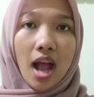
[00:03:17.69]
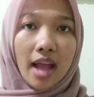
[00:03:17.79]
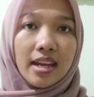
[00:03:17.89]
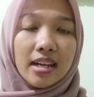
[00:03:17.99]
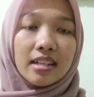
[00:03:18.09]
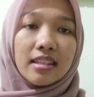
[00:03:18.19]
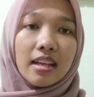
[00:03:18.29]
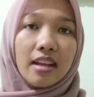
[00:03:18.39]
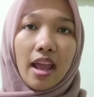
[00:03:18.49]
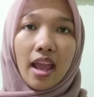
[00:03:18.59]
higher
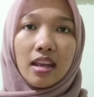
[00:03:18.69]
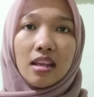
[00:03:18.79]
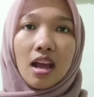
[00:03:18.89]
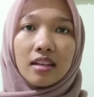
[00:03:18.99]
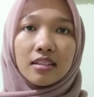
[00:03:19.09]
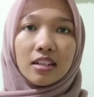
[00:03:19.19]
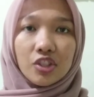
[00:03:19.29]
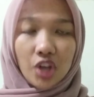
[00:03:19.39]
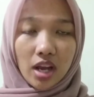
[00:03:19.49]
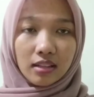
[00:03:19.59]
than any other
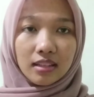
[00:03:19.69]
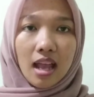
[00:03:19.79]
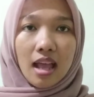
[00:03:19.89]
child